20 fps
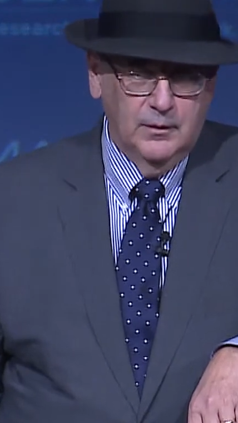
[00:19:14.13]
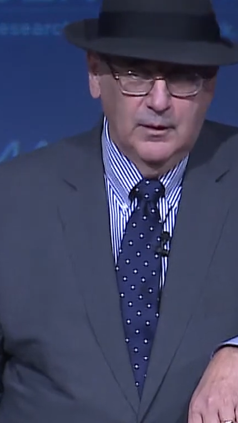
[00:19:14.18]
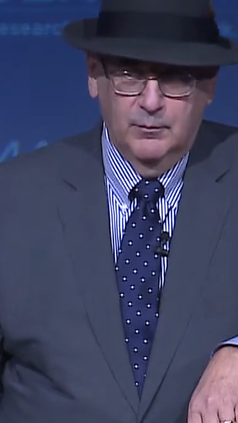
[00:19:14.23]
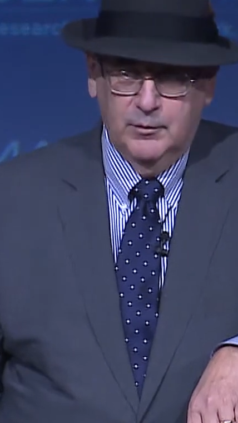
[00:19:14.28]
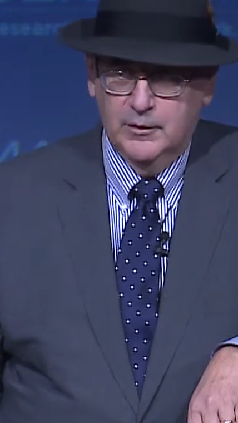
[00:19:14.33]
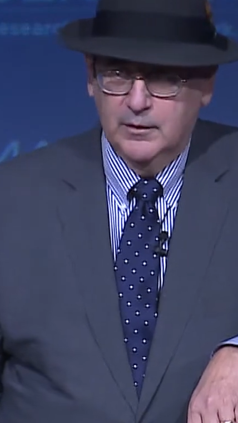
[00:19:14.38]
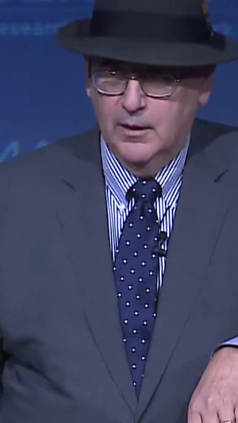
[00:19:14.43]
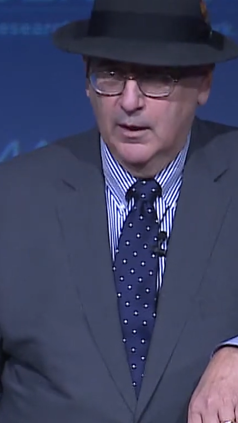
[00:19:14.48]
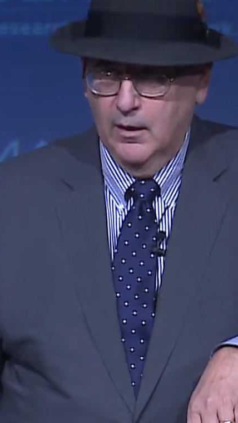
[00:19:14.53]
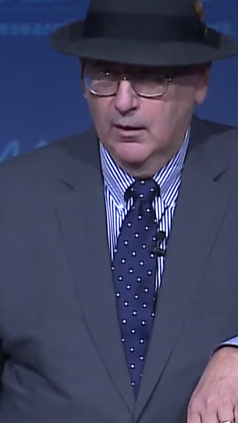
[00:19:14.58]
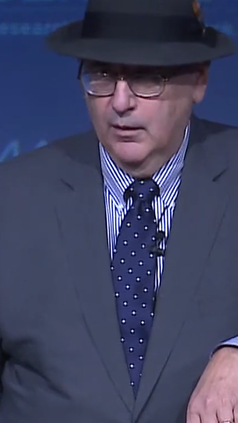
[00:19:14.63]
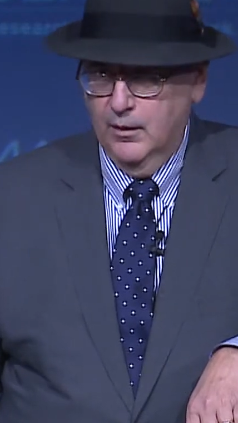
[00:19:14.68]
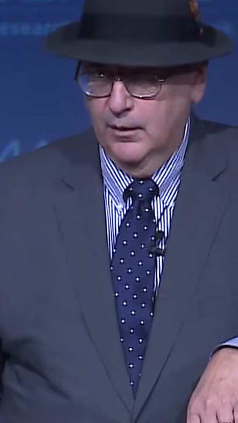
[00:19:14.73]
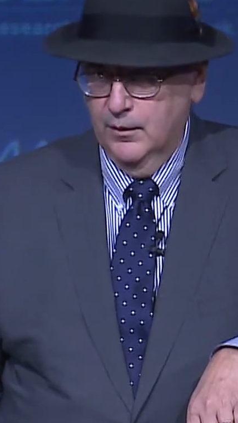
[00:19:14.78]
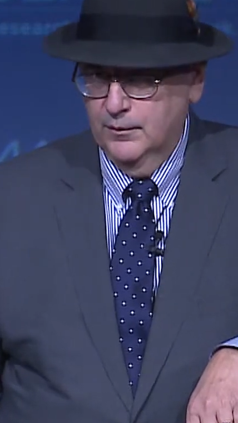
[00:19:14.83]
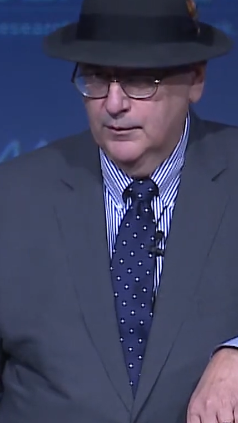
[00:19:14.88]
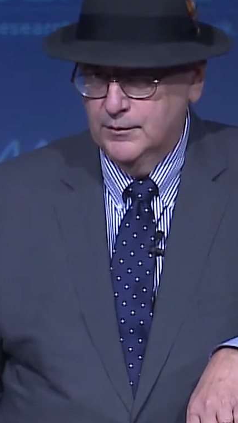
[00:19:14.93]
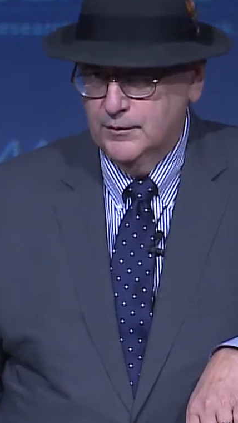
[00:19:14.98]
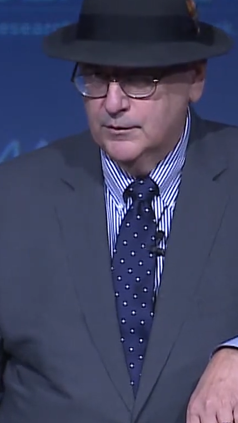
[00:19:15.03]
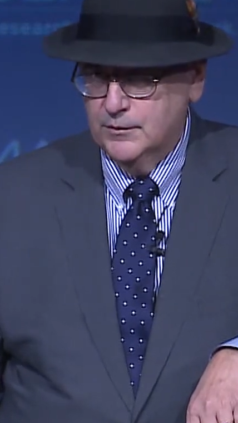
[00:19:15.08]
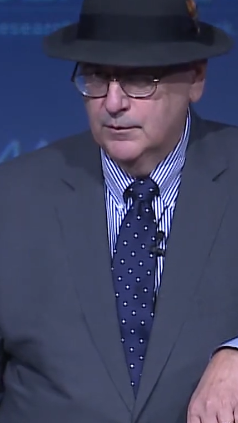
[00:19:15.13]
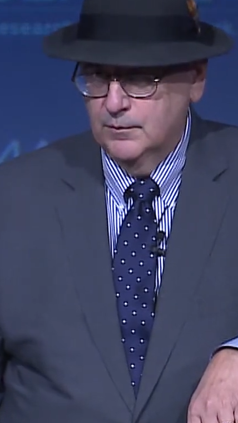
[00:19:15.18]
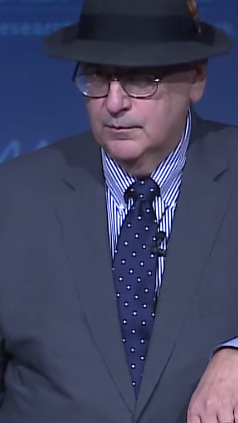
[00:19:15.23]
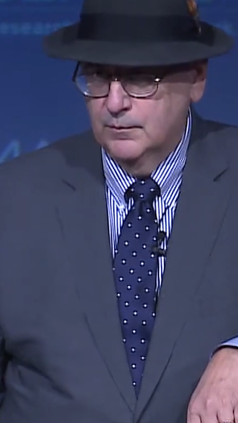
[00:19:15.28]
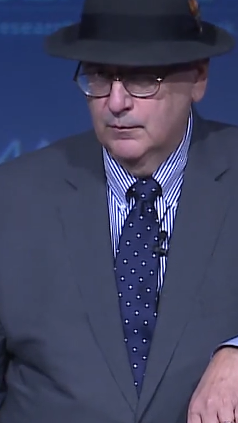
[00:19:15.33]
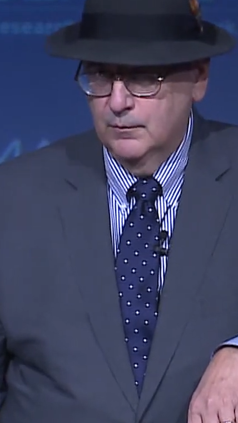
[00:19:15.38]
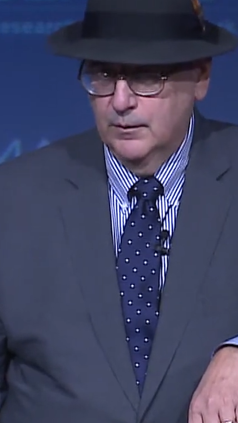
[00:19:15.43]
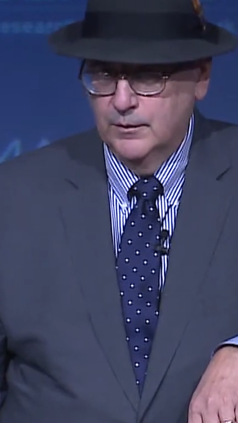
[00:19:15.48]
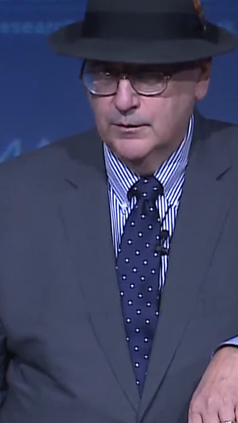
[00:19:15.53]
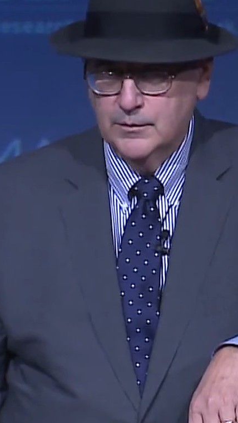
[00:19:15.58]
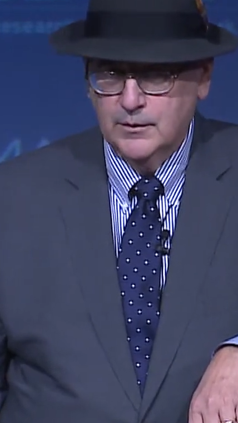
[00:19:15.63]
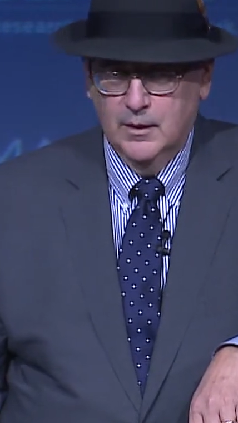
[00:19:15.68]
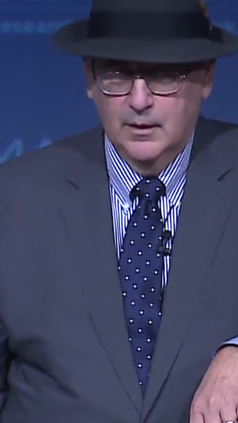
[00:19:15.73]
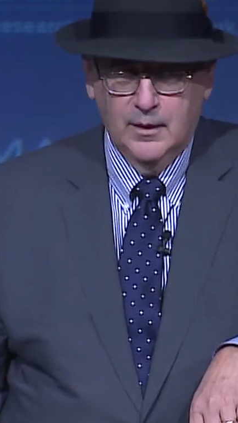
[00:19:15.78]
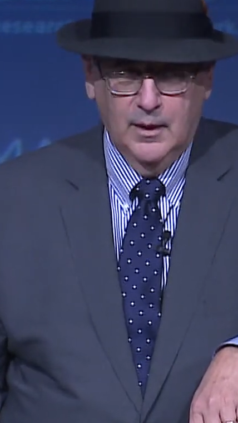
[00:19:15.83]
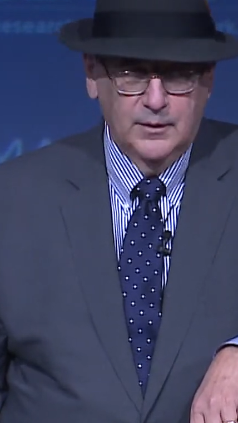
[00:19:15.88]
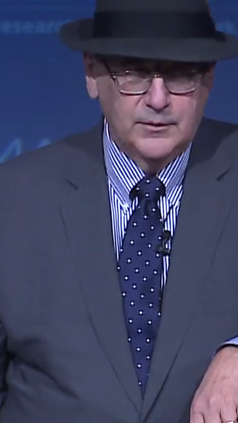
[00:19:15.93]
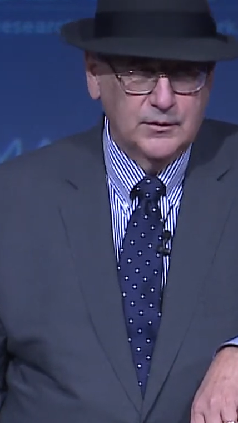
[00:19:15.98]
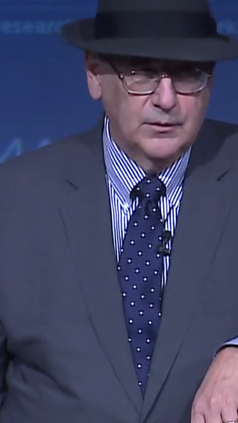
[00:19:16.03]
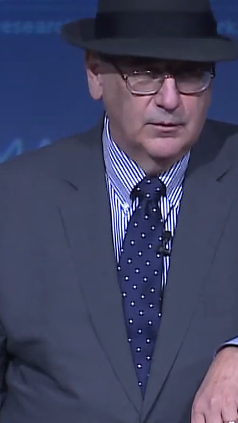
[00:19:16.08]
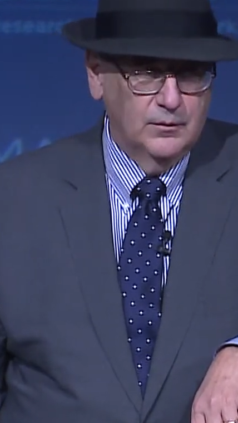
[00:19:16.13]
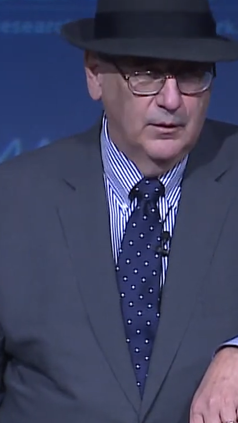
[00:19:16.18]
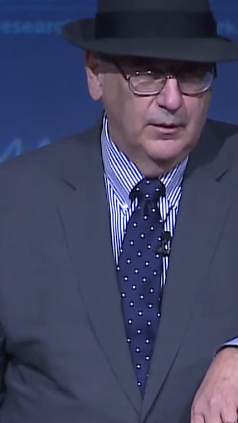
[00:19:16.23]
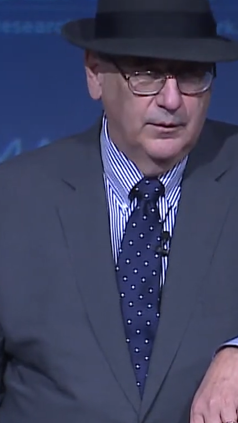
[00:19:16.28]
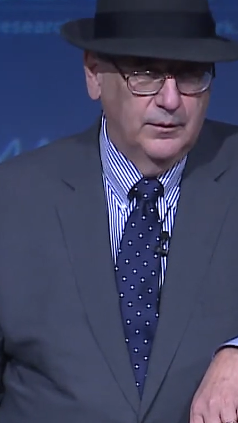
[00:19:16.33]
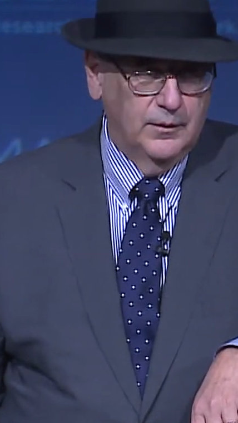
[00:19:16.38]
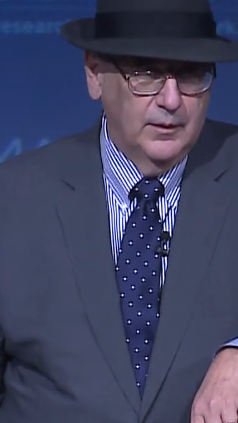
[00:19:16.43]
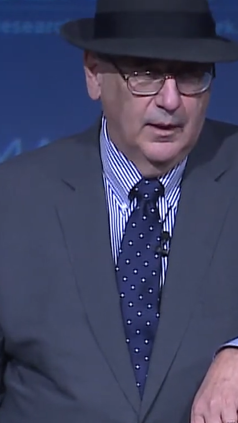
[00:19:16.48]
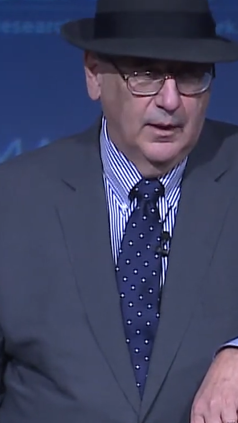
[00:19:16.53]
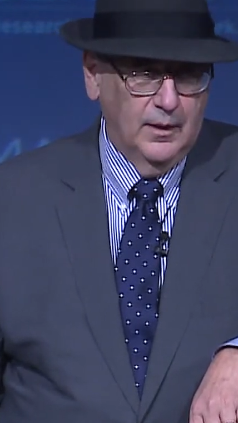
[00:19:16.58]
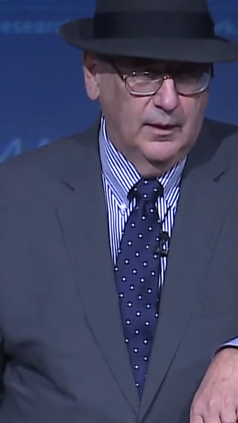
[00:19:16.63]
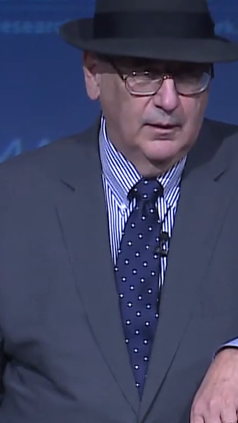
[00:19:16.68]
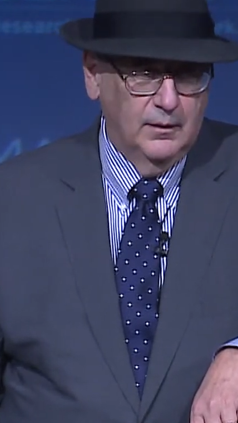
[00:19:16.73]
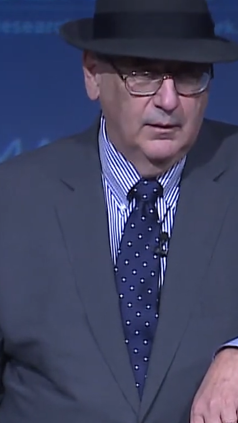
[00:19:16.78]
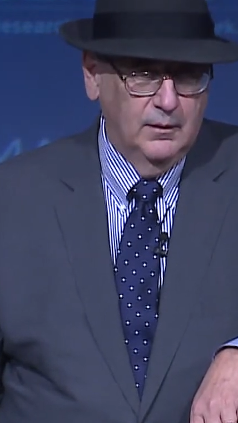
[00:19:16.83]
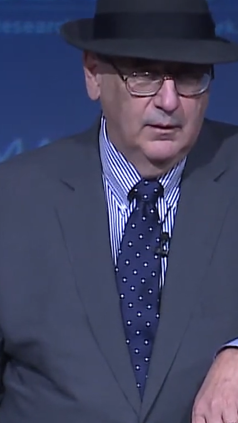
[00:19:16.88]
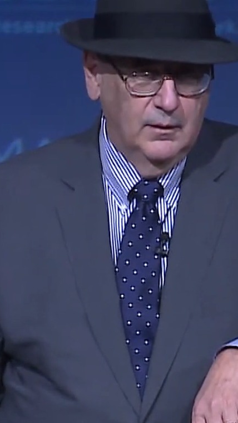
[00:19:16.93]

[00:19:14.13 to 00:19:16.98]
libertarians, would say that's a good thing.